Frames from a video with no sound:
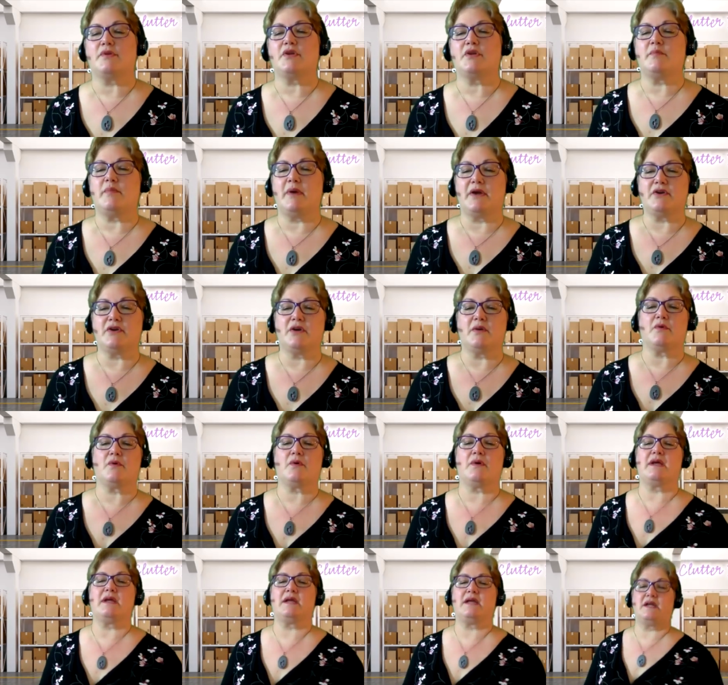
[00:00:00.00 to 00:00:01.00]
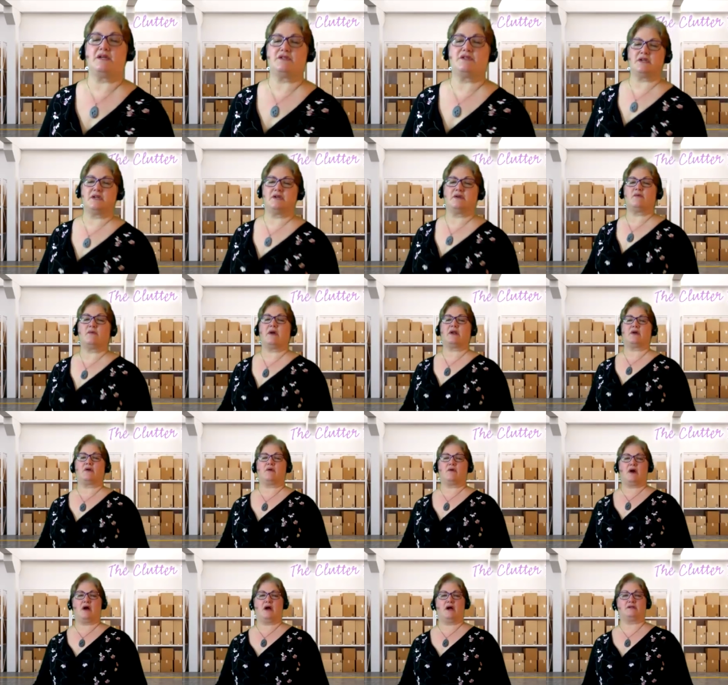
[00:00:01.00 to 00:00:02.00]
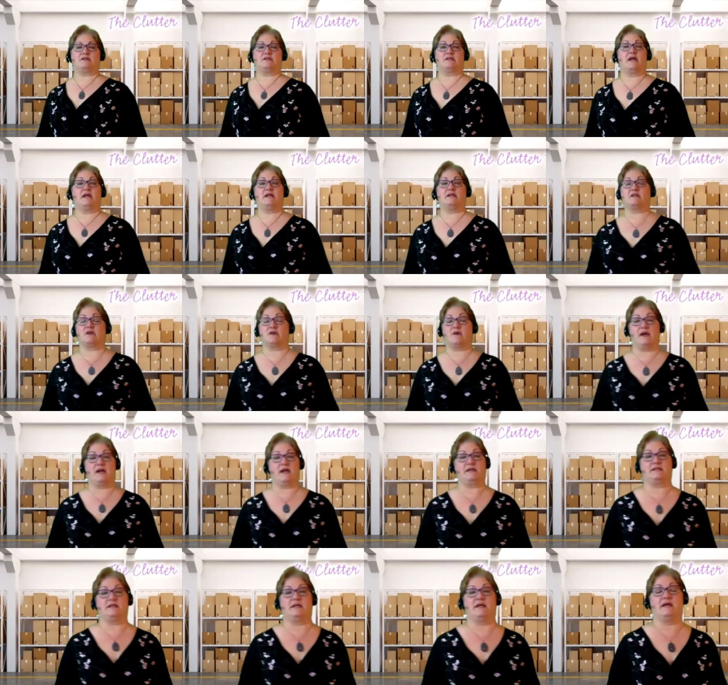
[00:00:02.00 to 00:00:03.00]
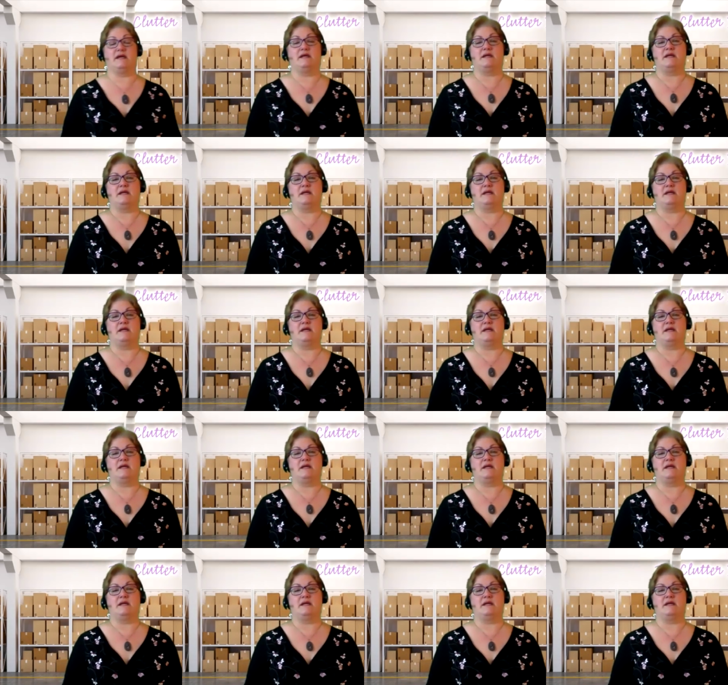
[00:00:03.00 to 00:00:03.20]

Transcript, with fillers: Blue bedroom, green kitchen, red garage. That is a great idea.